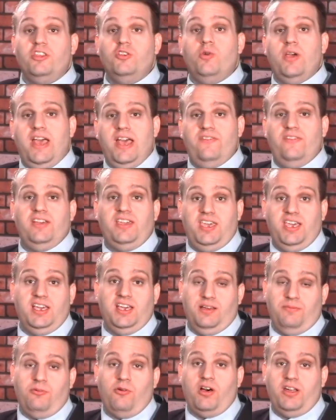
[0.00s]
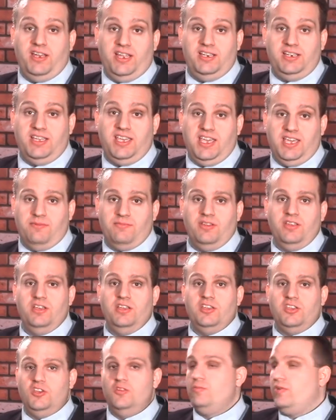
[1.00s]
you have a king and pawn endgame,
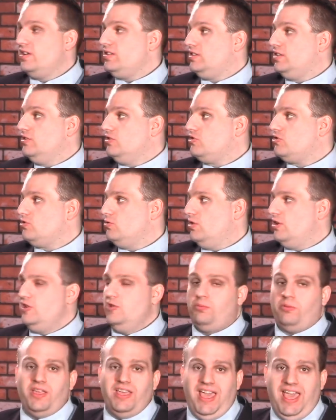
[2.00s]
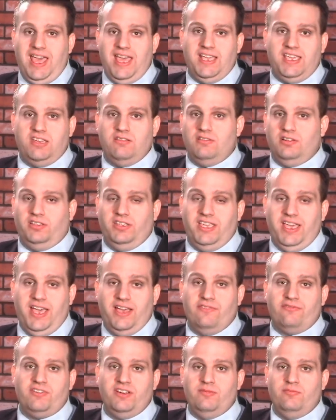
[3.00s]
you must ensure you play accurately
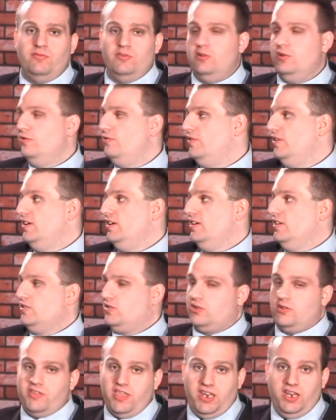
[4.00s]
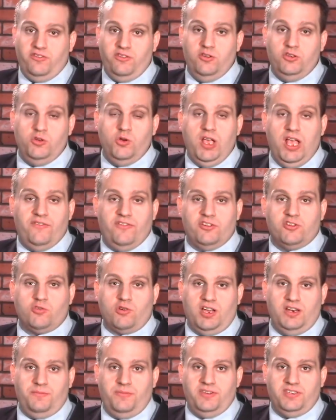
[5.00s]
every move so that if you do have a
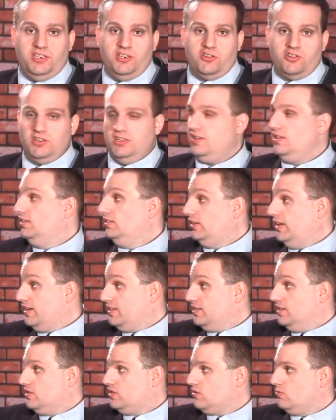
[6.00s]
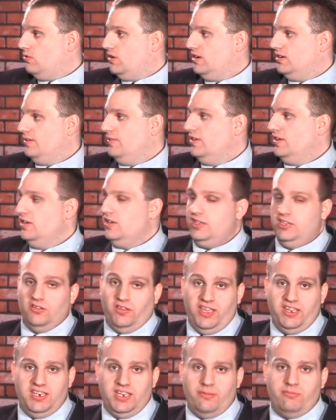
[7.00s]
drawn position like this one, you'll
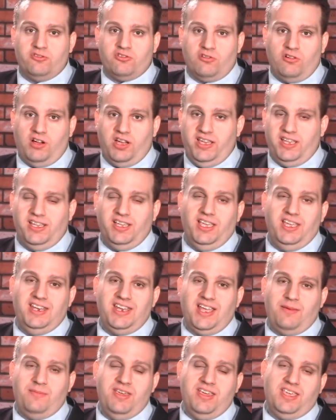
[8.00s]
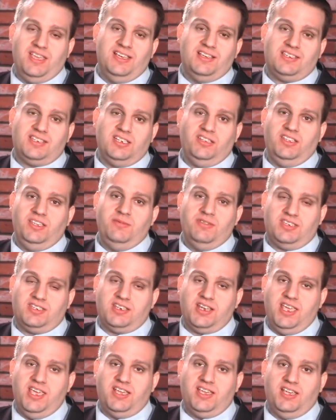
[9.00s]
end up drawing and not making a silly
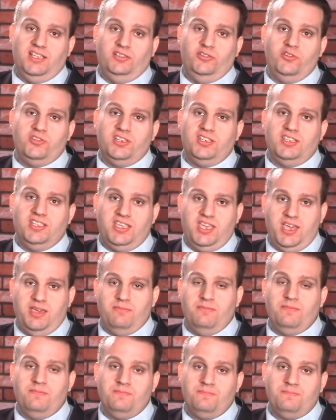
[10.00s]
mistake and losing the game.